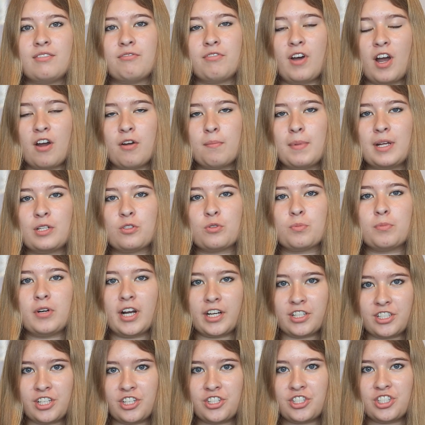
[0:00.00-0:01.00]
environmental
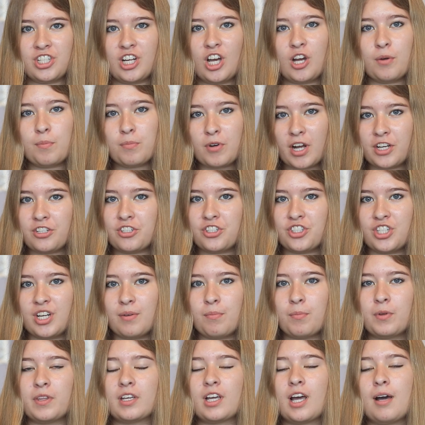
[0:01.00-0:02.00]
practitioner
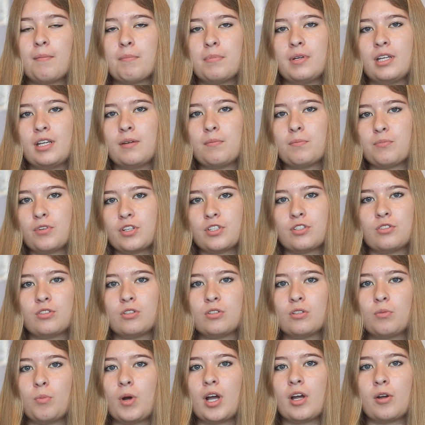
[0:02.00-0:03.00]
apprenticeship with a company in
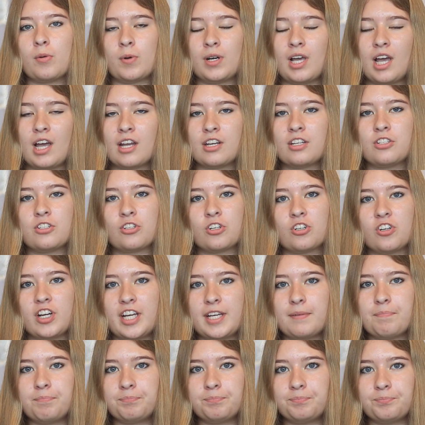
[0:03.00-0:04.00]
Bristol where I will earn a degree.